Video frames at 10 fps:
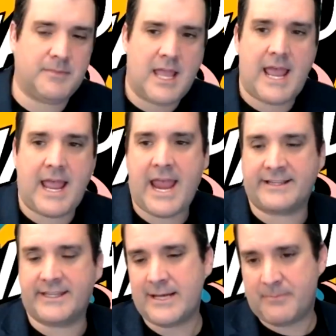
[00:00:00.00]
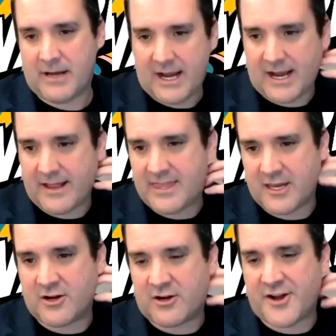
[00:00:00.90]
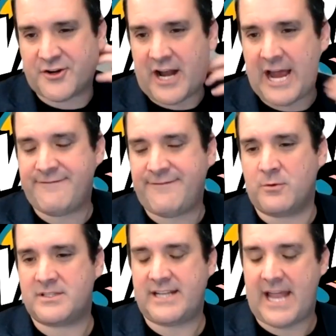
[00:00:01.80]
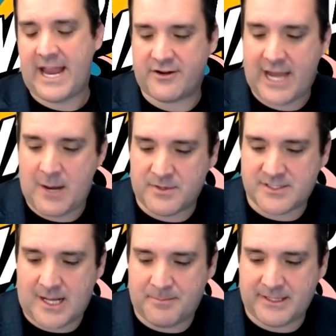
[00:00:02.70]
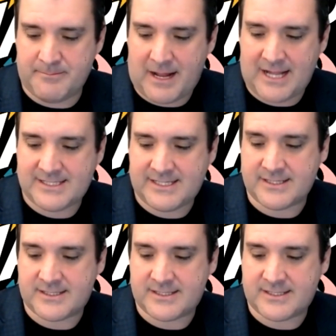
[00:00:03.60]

Hey, hey Lim, I, I think you're under iPhone today. Your hand was up. Lim Bonses.